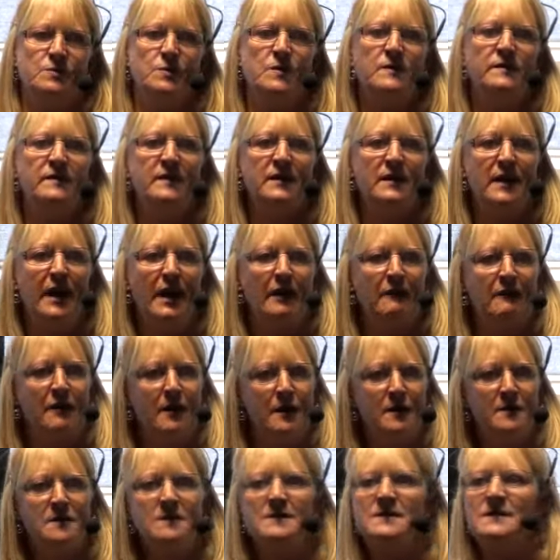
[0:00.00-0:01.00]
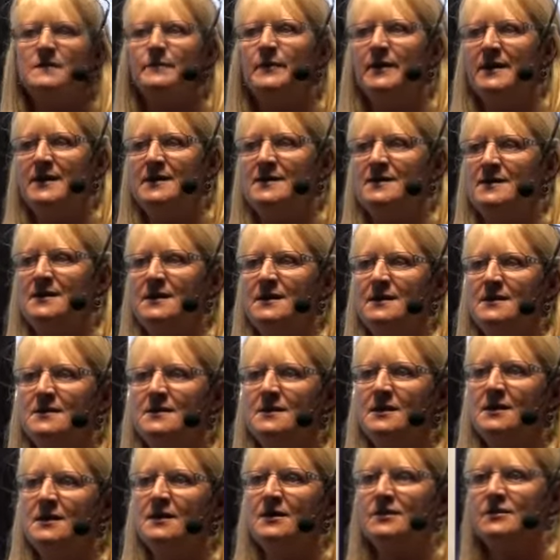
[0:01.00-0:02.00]
within our own
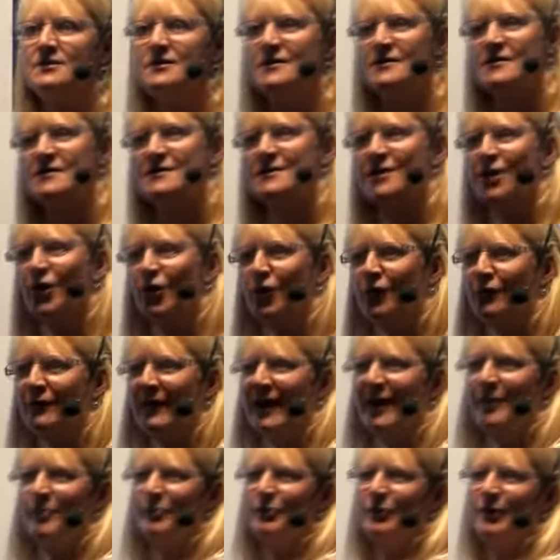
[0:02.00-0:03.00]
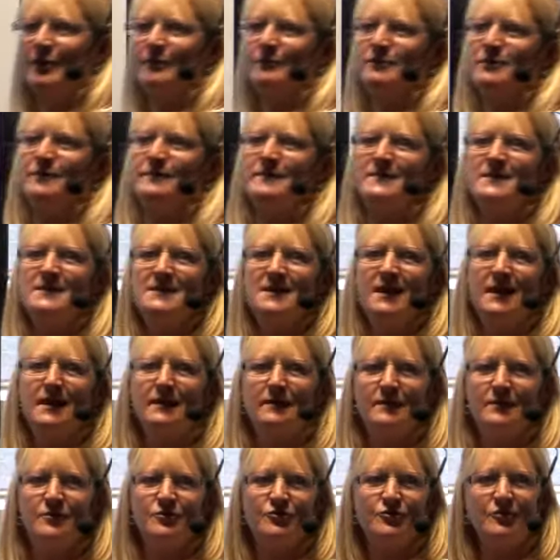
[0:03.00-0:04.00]
species to solve our problems
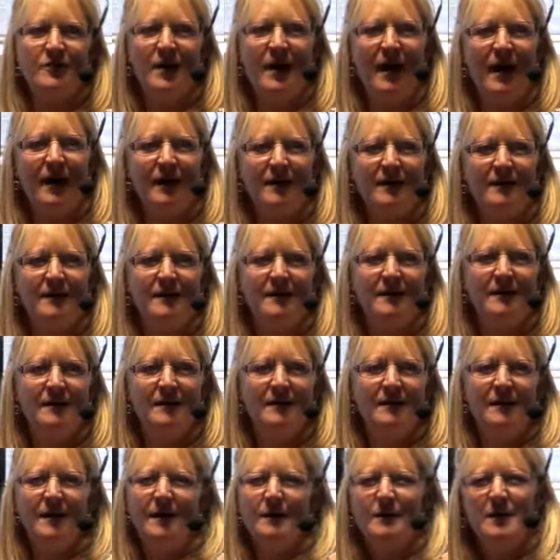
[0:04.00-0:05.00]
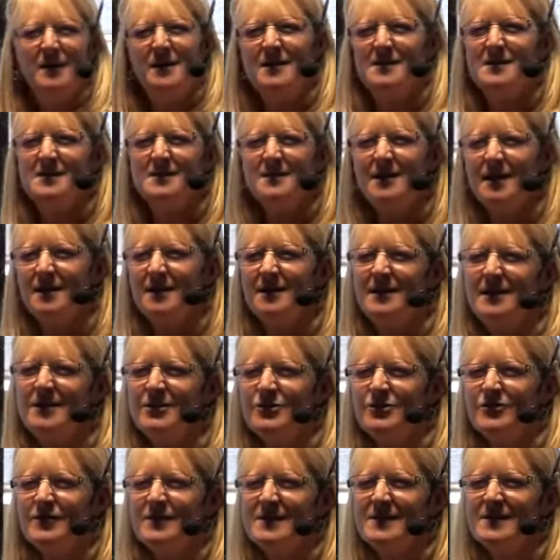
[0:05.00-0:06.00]
down the track. Well, isn't that an
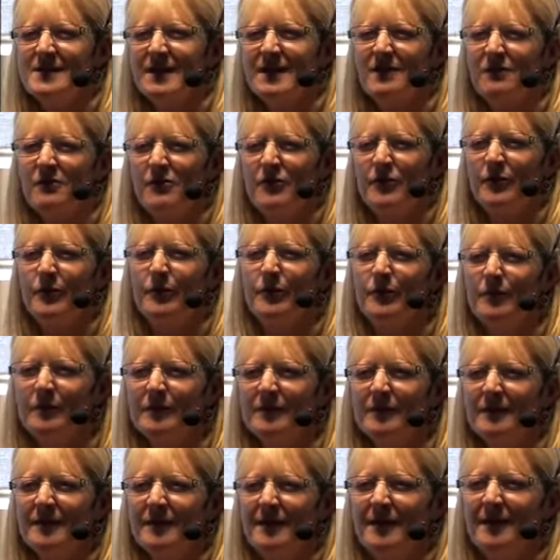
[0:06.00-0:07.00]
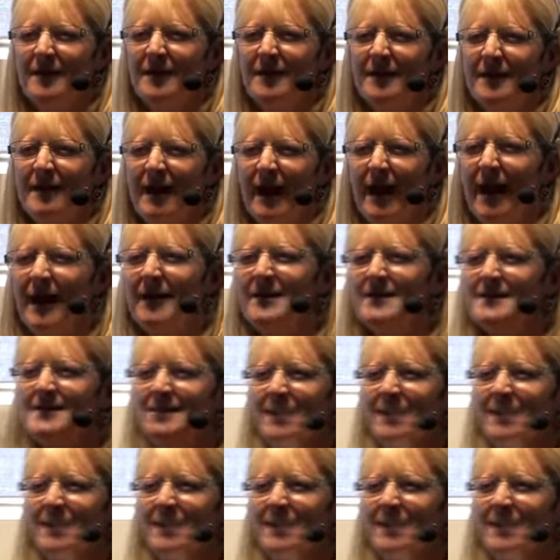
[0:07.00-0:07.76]
interesting thought? How does